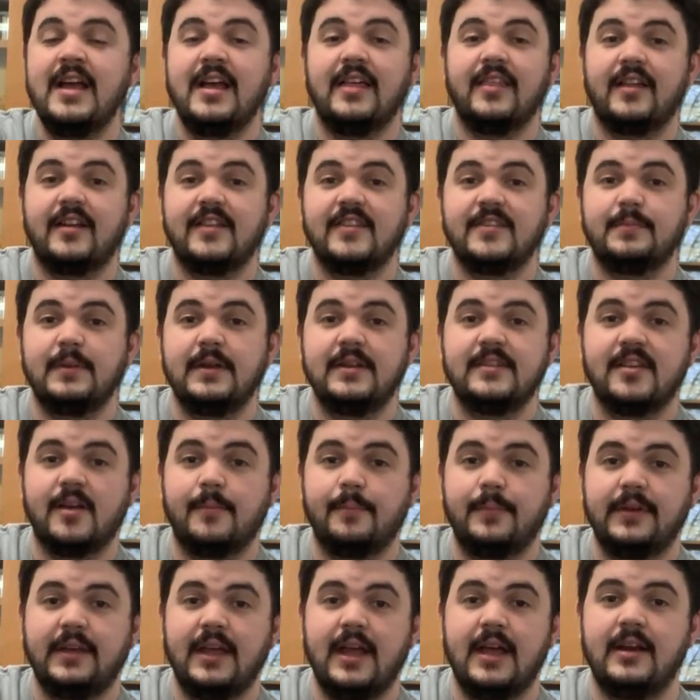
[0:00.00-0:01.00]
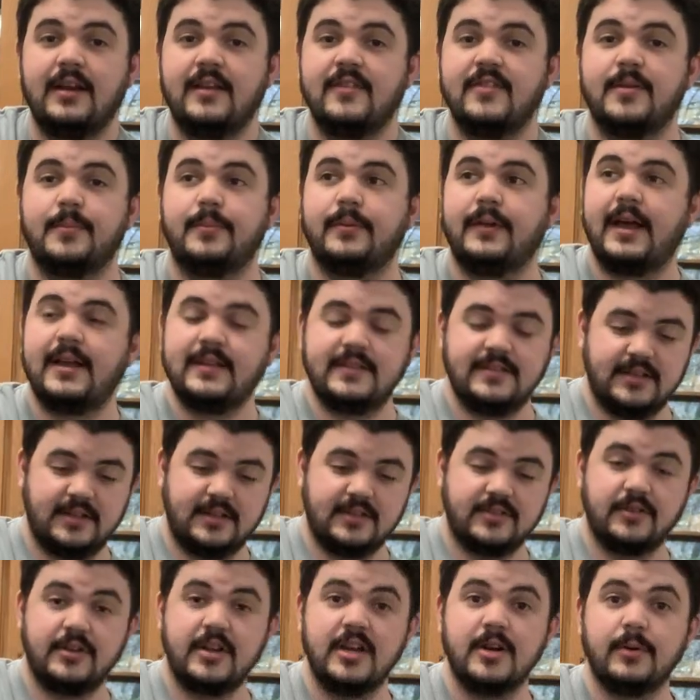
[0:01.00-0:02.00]
And it speeds up again in the plastic.
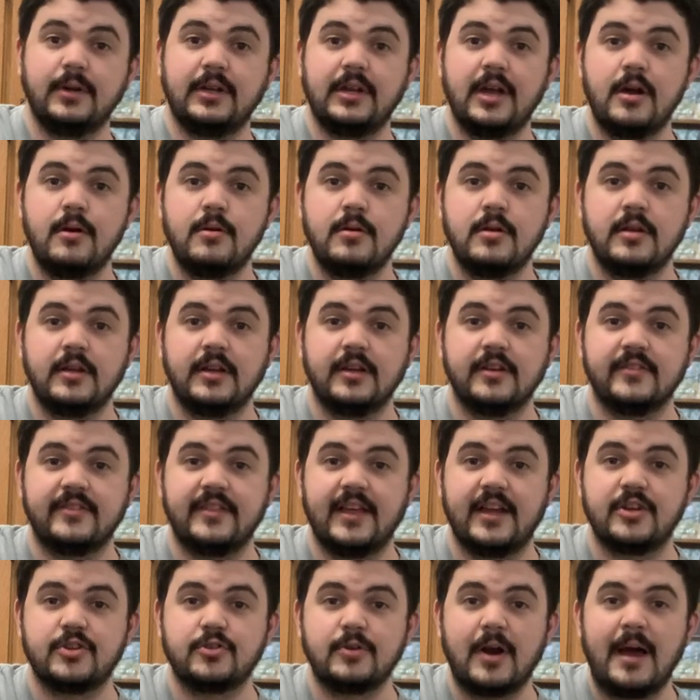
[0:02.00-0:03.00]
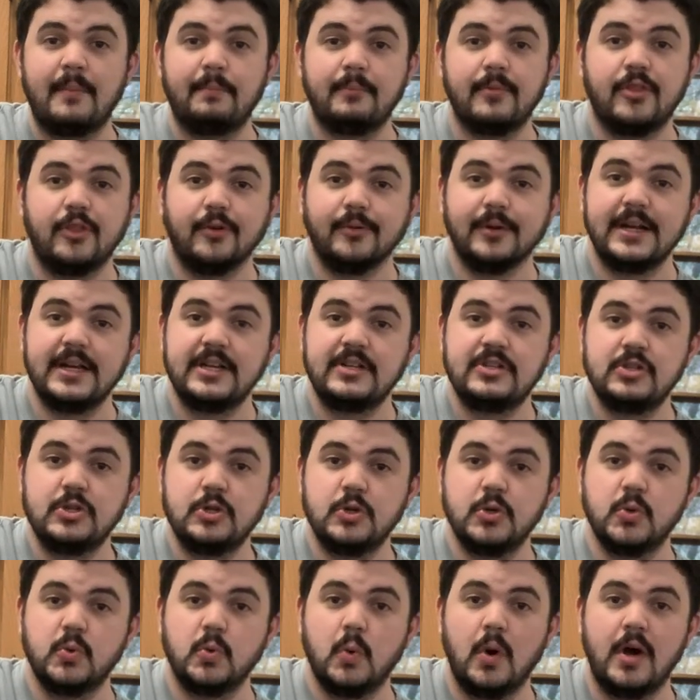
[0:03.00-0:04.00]
So here we go. Here's that drop. 3,
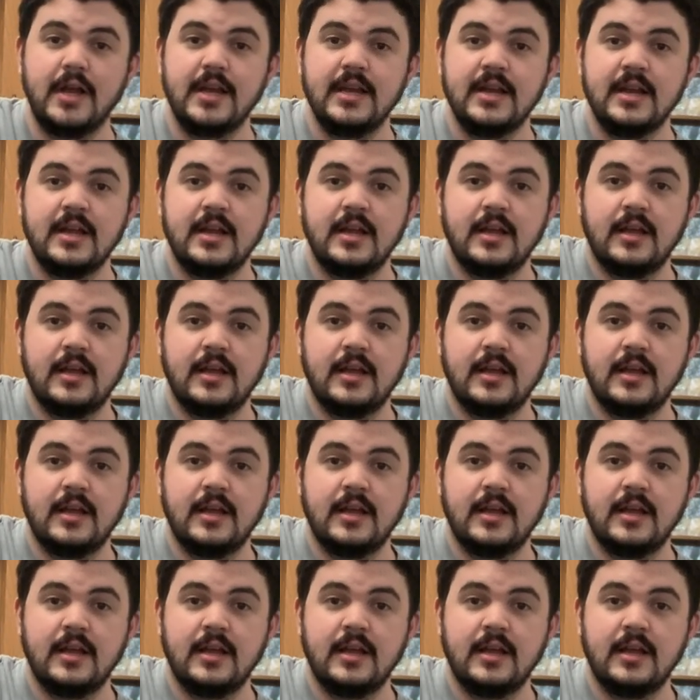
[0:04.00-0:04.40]
2, 1.